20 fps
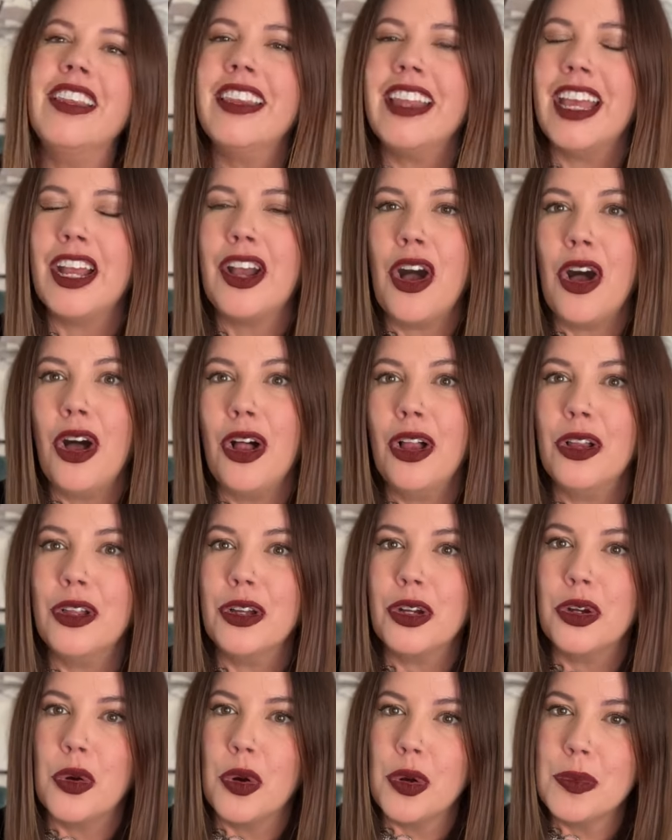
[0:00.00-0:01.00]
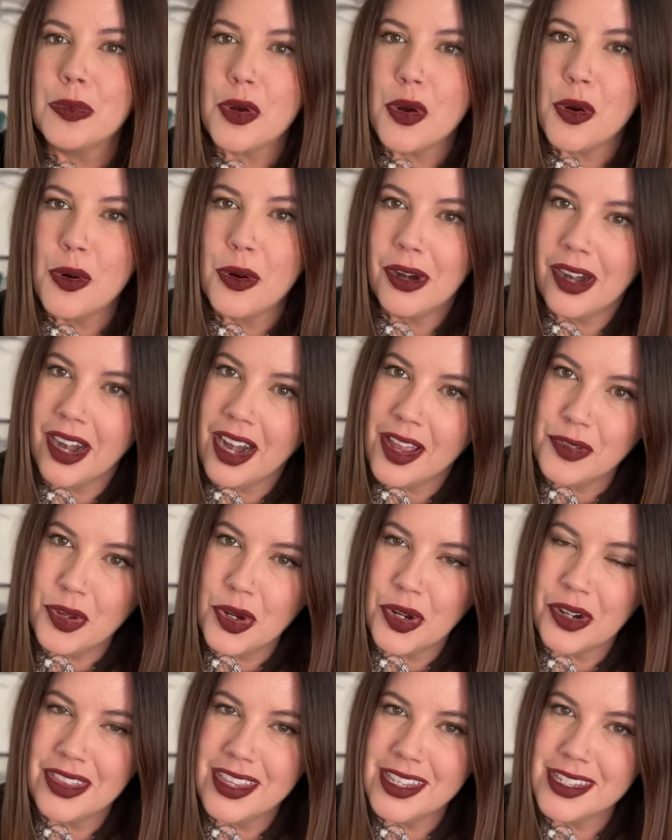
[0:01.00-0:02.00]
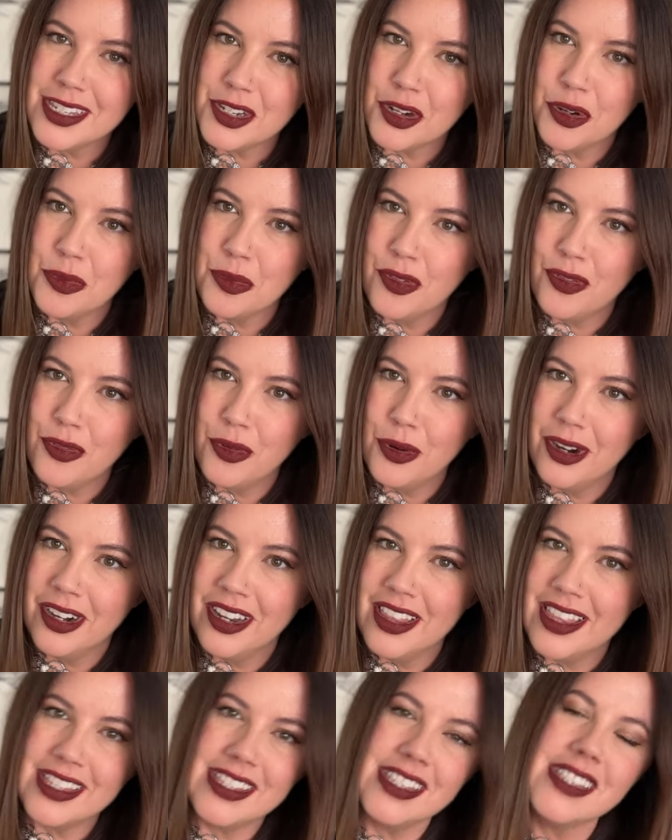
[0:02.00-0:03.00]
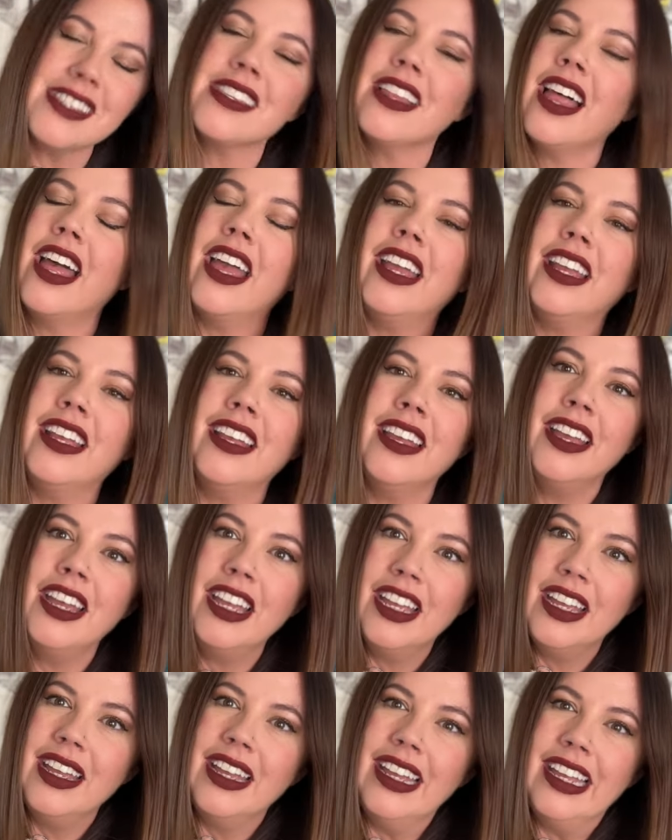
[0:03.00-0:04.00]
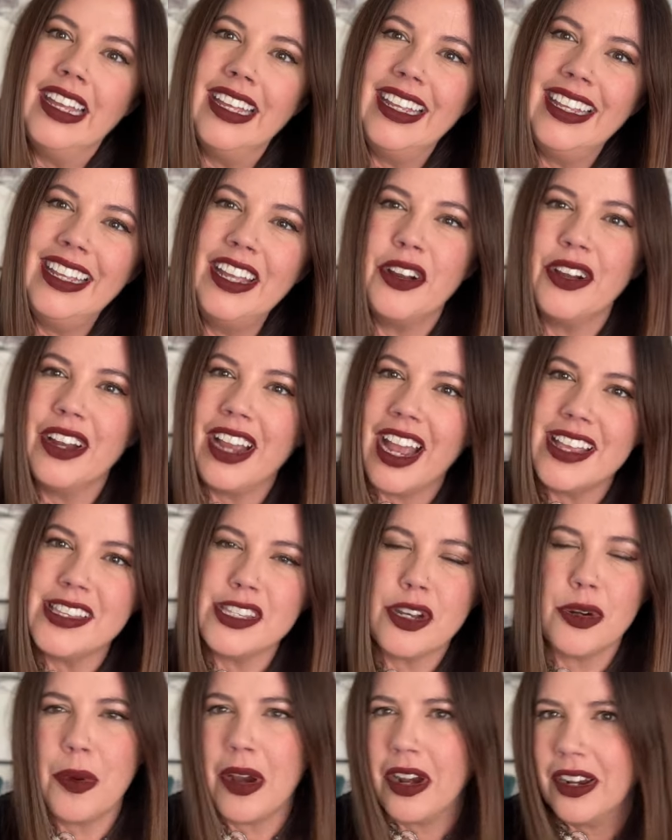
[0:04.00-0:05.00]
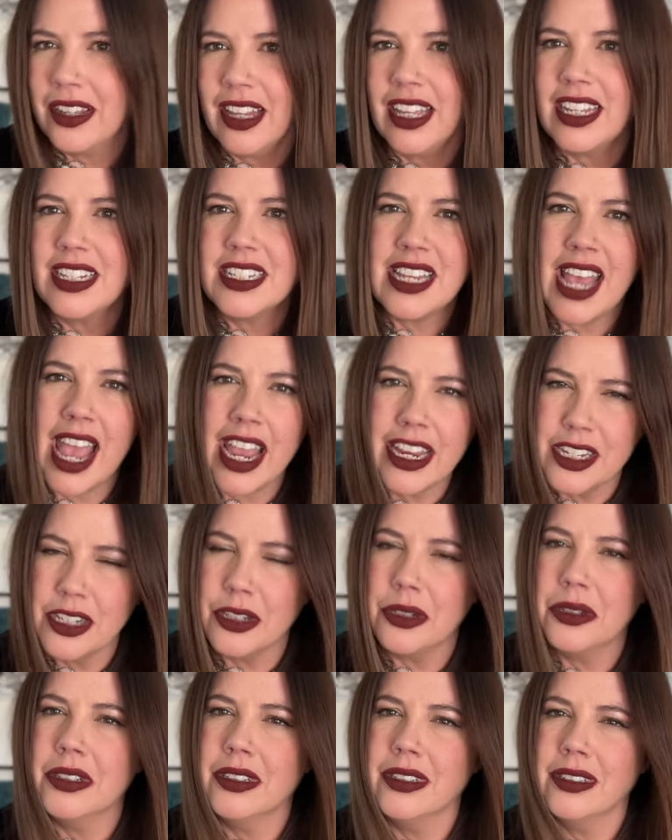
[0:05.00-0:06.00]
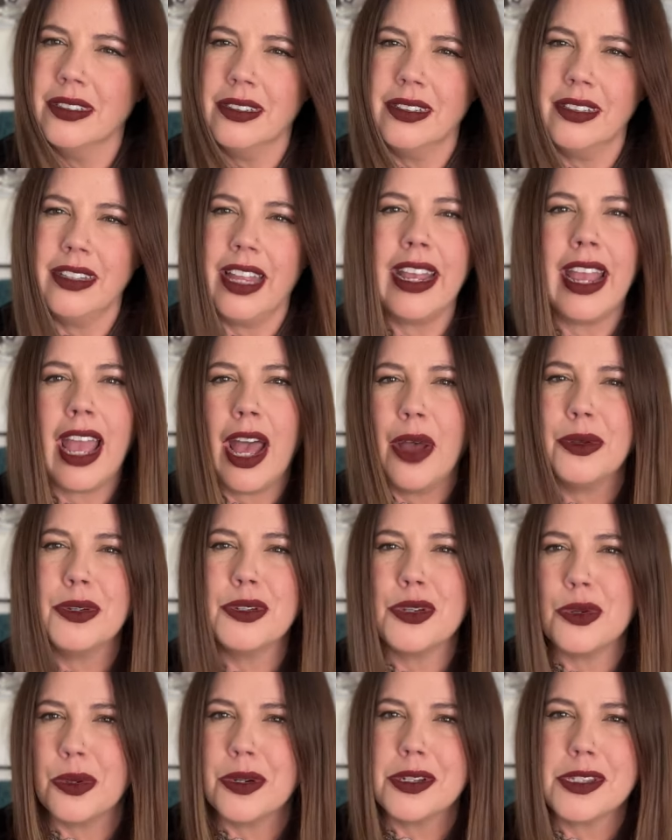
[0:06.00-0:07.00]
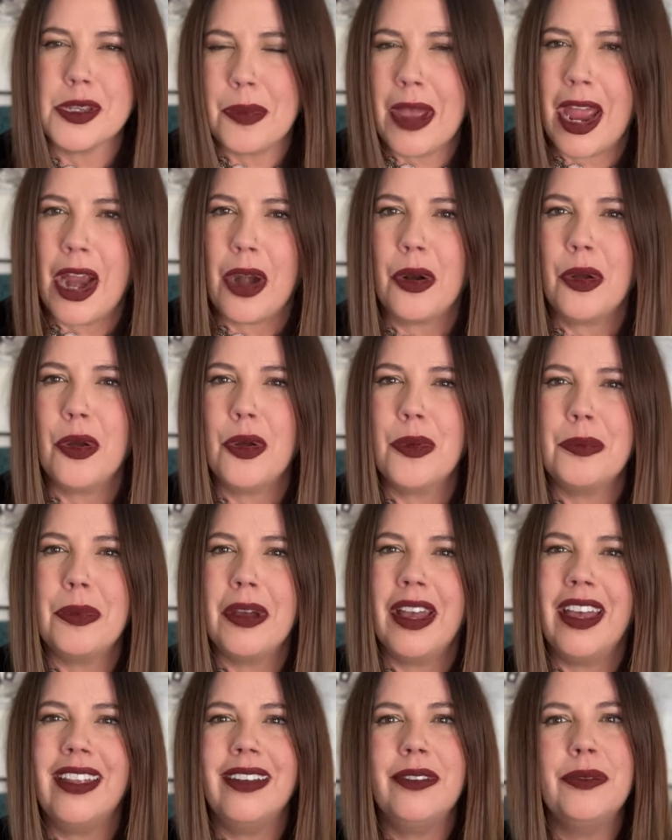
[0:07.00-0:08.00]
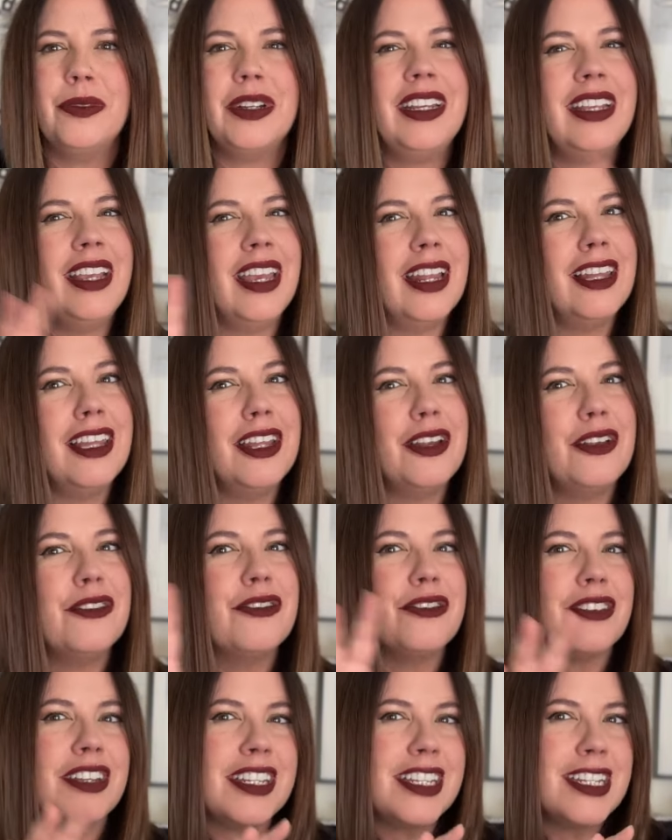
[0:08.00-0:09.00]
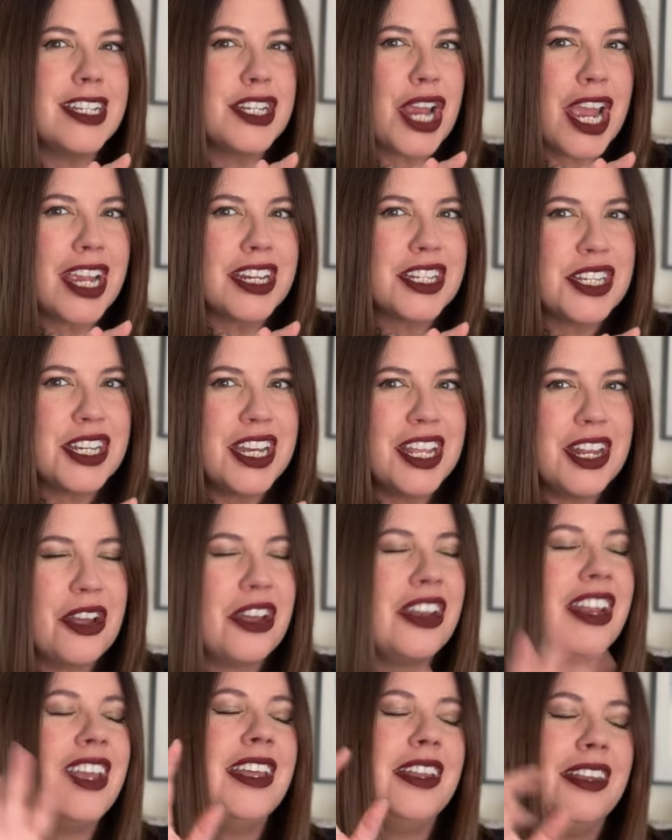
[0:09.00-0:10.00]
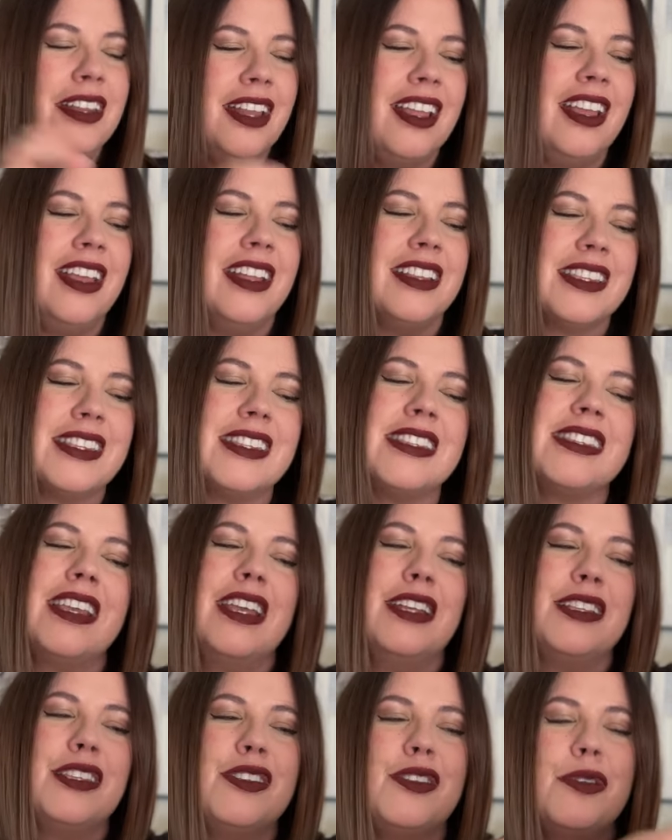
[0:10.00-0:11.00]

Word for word: they call gorpcore. Have you heard this term before? This is like, you know, guys that are wearing like technical, like outdoors apparel. But when you get a little vintage action in on it, it's it's